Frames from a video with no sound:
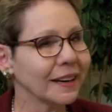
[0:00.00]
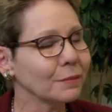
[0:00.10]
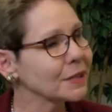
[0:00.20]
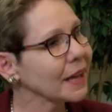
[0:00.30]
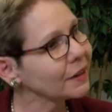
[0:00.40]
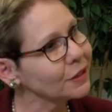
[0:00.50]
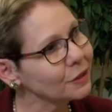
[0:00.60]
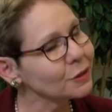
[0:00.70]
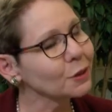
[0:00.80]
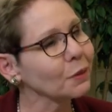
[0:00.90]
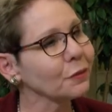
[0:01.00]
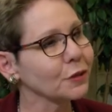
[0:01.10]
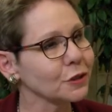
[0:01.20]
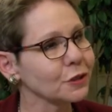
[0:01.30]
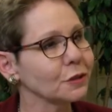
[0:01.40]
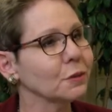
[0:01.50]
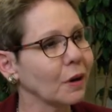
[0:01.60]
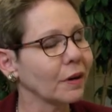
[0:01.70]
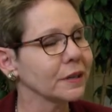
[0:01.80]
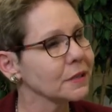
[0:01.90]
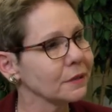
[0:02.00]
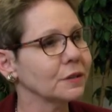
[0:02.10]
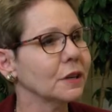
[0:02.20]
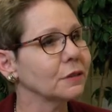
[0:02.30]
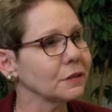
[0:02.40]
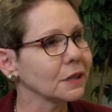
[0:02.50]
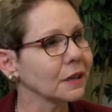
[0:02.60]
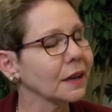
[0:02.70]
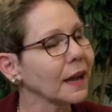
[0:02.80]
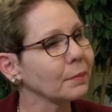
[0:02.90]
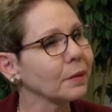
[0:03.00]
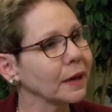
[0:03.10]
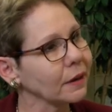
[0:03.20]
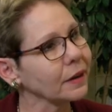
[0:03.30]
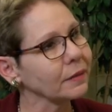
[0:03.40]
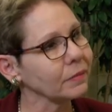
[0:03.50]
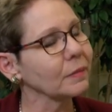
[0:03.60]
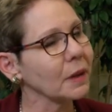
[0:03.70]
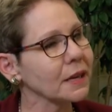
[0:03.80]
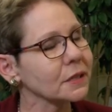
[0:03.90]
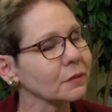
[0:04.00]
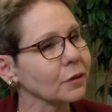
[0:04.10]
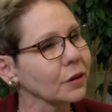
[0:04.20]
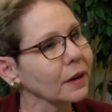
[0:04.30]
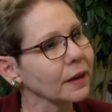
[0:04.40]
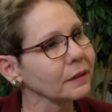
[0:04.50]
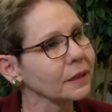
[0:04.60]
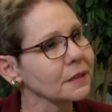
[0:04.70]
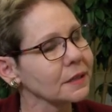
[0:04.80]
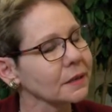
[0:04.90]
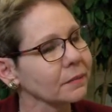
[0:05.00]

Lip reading: and was that unusual for two artists of note to collaborate on a massive work like this?